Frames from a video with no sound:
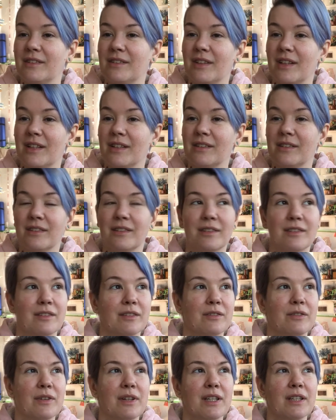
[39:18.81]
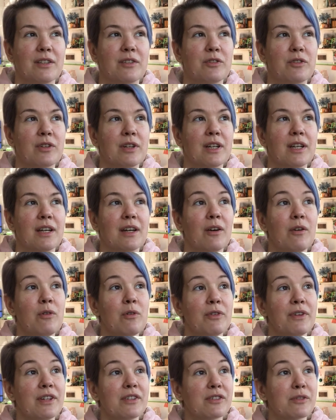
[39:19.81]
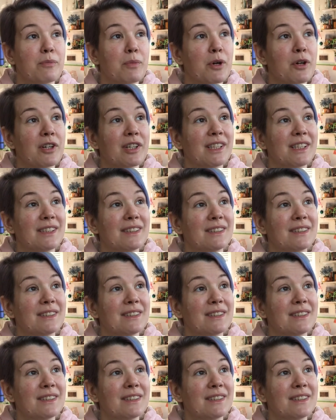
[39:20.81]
23. Oh, there's a bird.